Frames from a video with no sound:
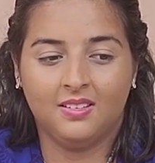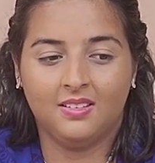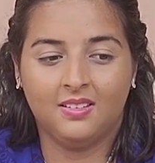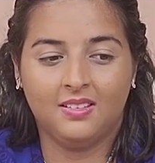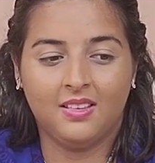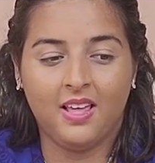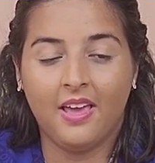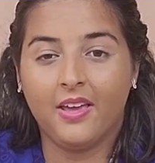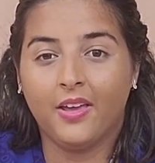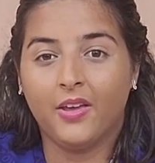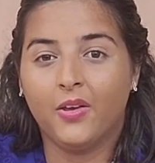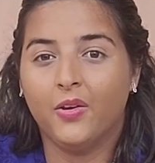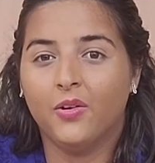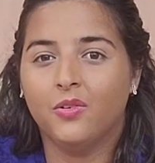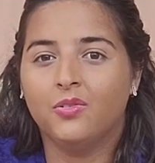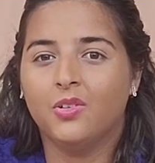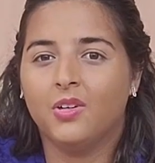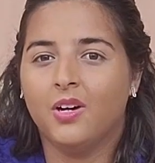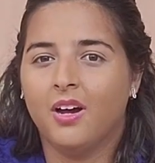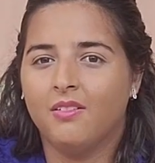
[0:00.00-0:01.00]
thank you
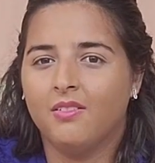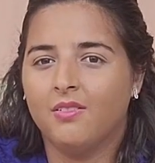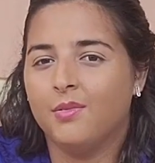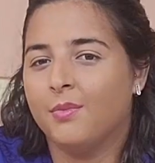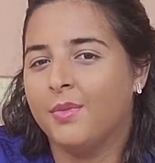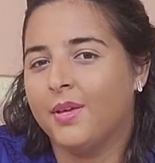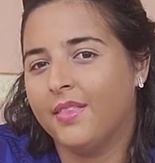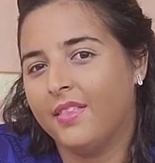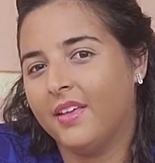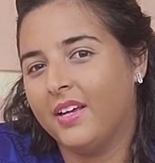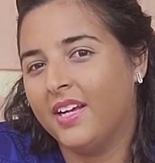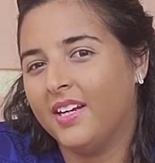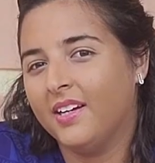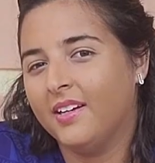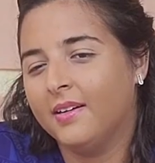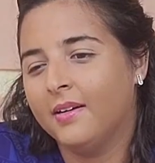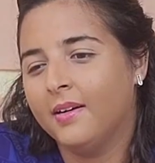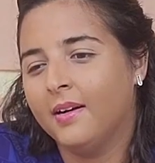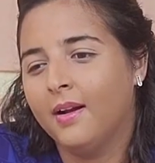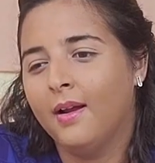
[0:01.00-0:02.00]
for having me
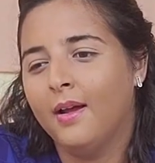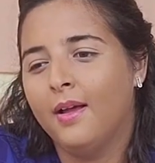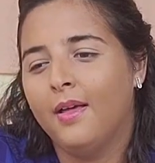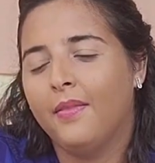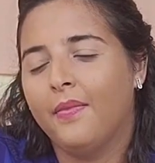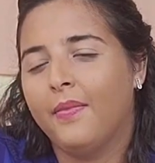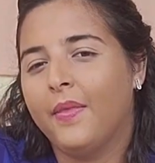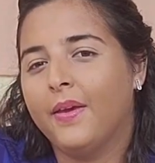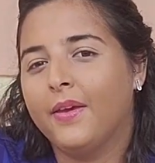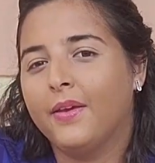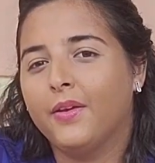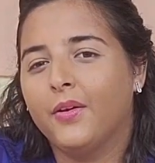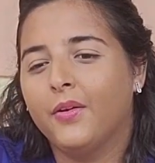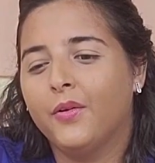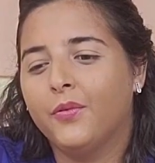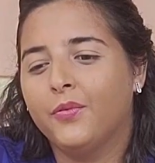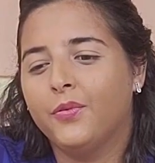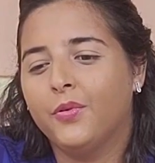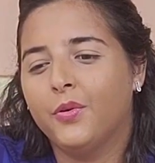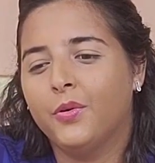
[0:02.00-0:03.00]
there. Thank
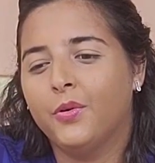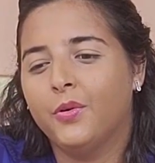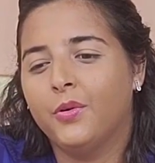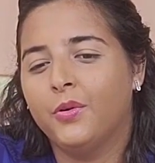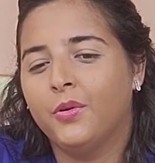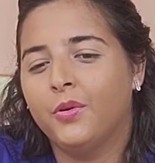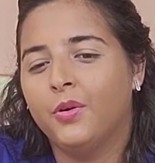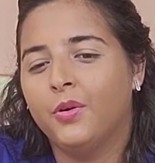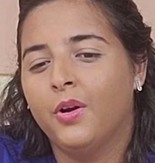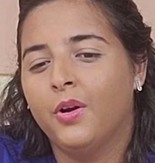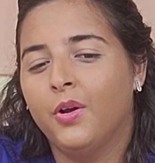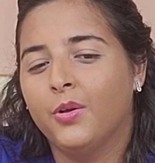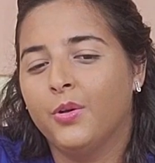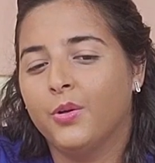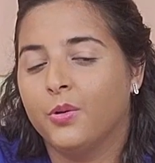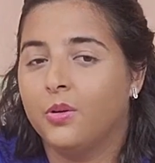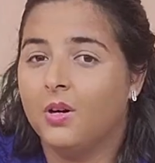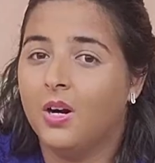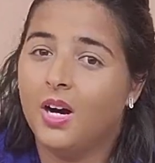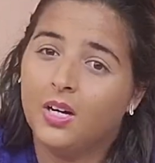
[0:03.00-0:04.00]
you for
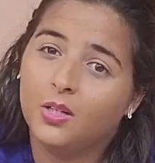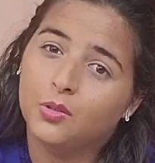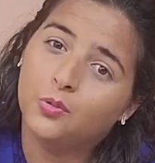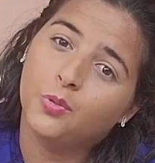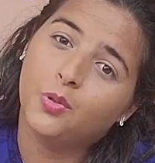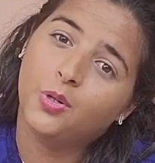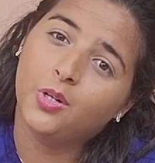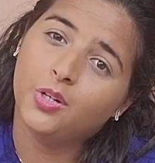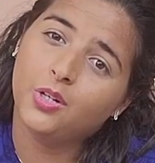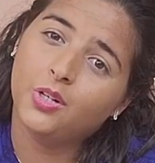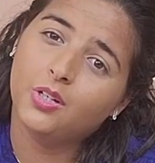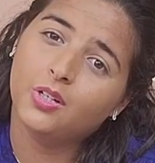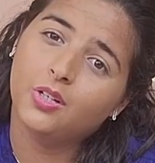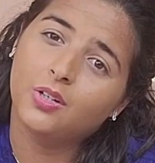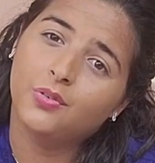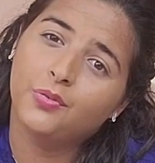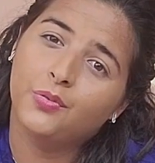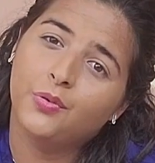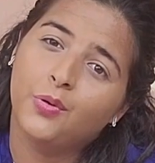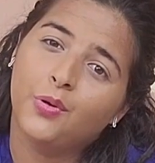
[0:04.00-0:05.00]
your hard work,
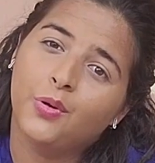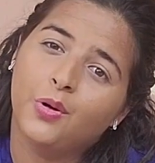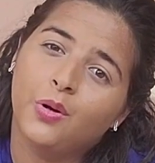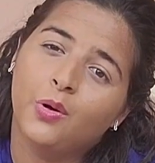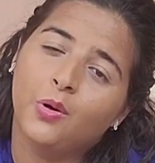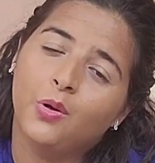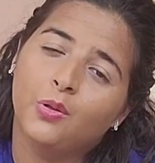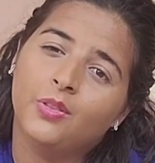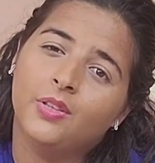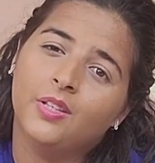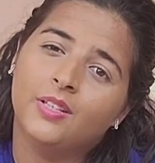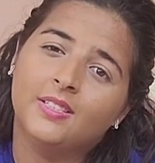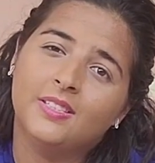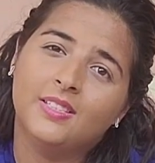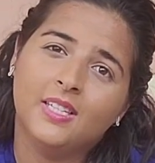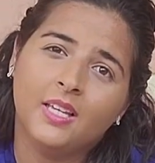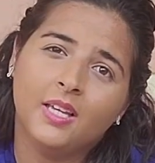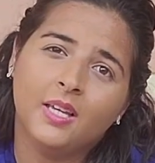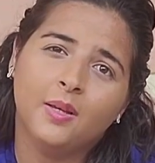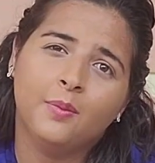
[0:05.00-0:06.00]
for all the
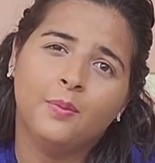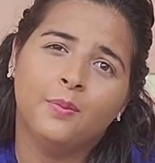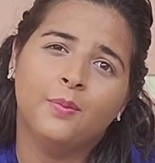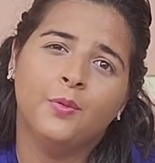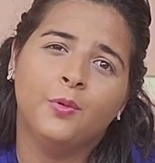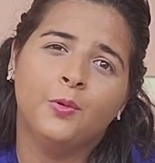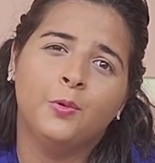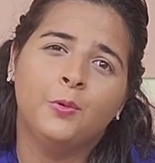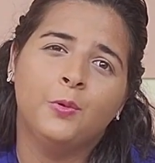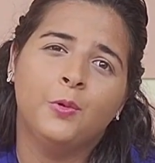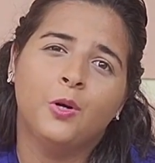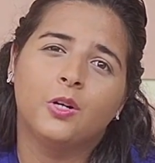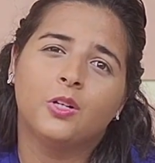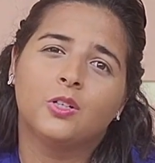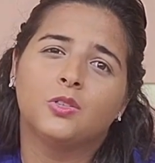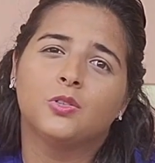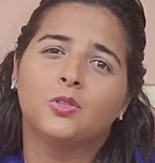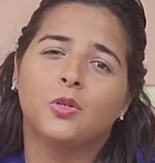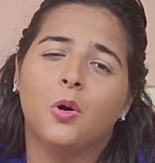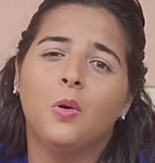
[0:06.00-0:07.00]
team who
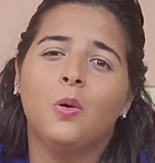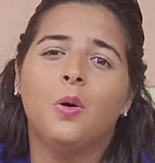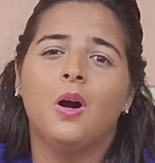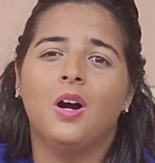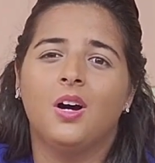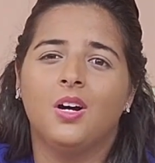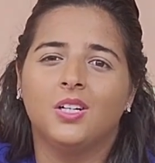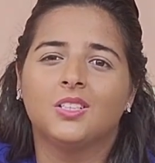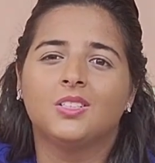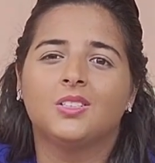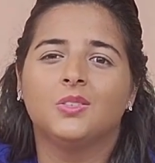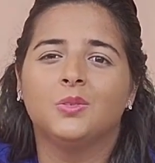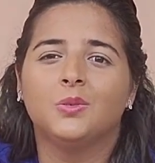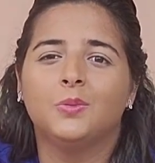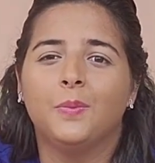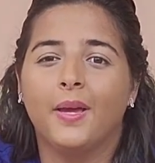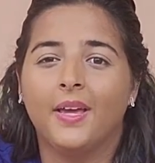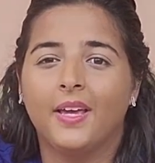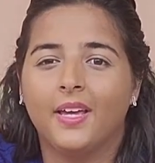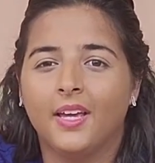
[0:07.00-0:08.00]
worked so hard to
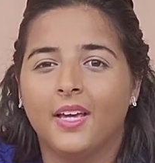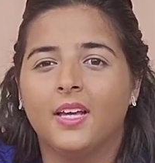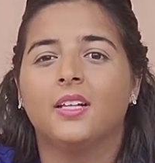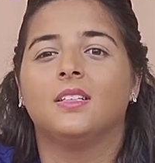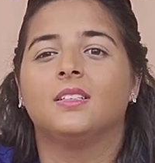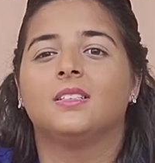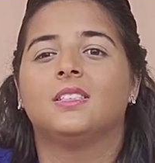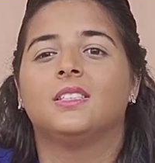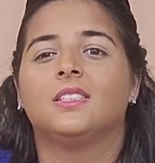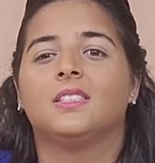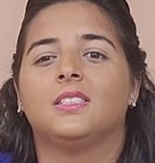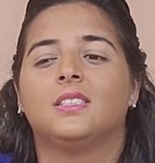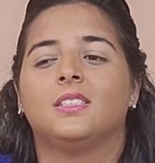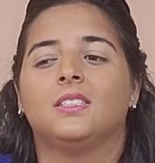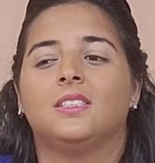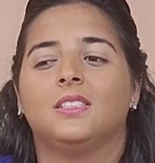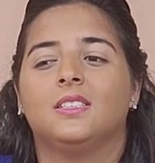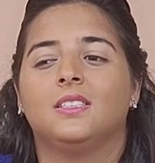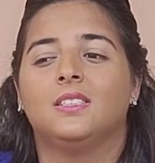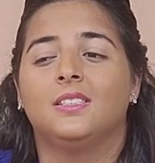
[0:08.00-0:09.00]
make it
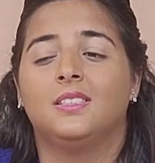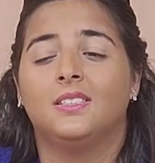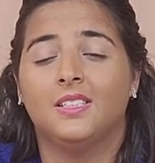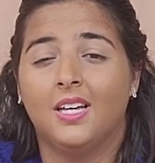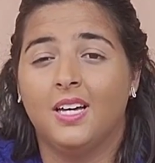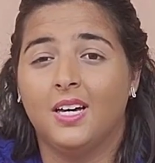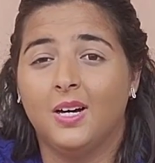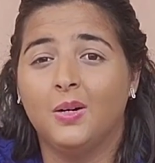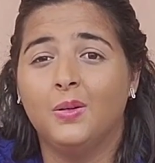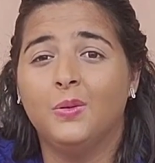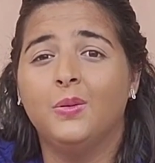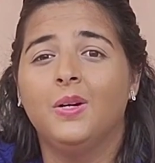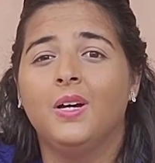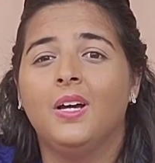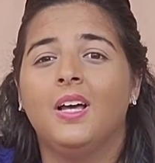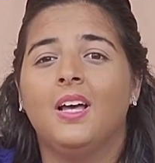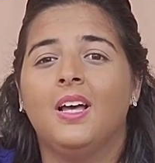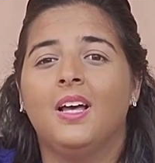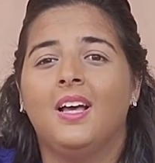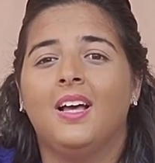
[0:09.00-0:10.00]
now
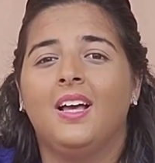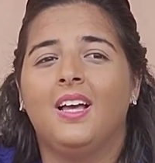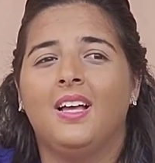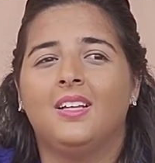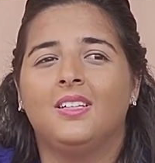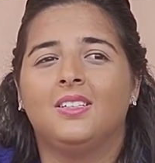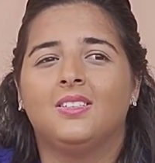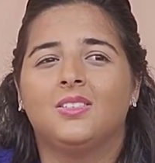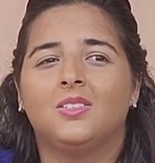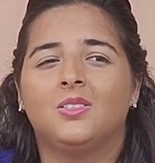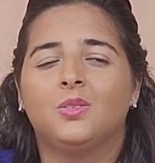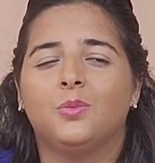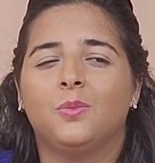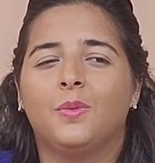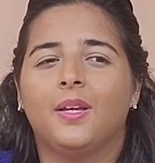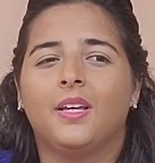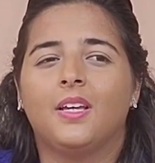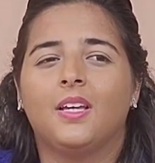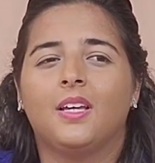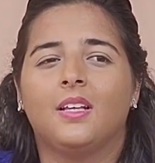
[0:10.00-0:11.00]
and to
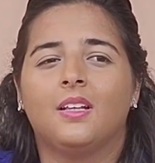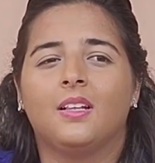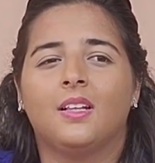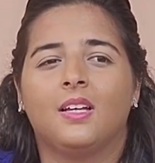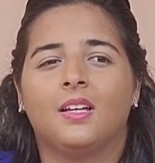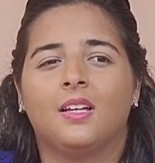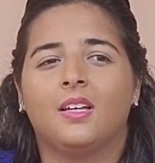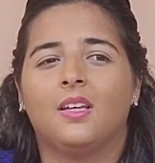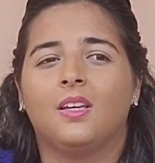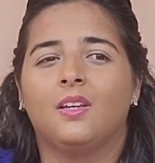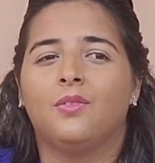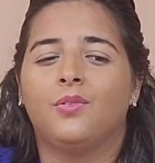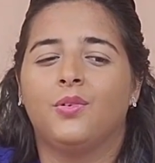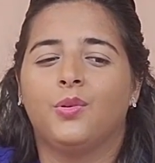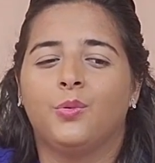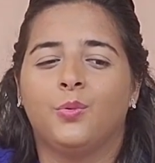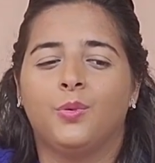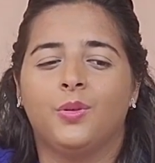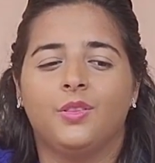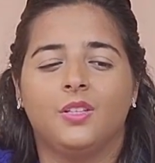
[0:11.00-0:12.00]
make it like
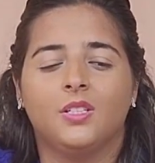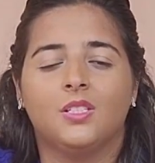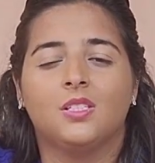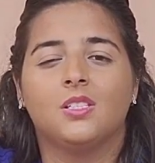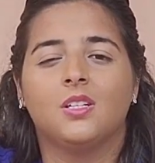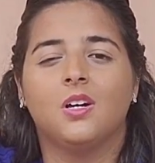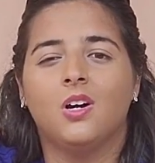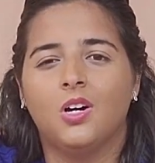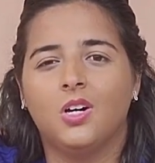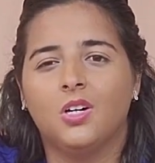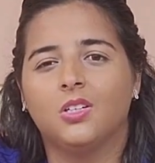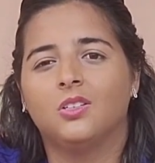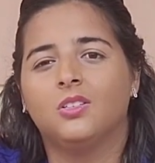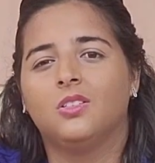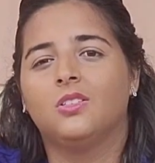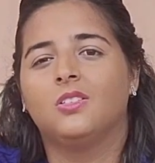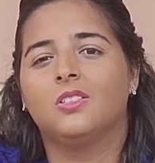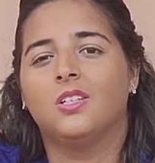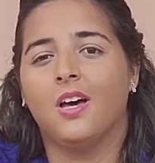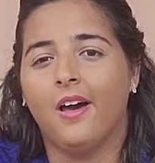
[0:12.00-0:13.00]
even with this hard
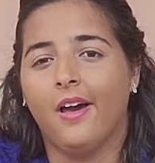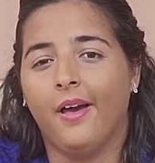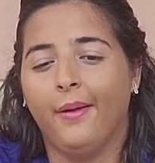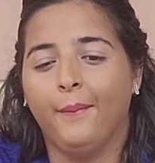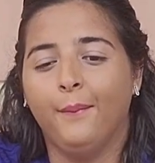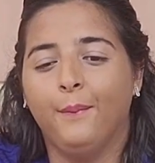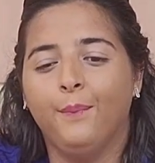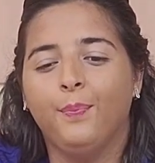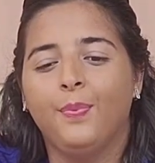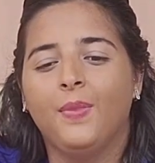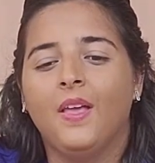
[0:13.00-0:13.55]
time.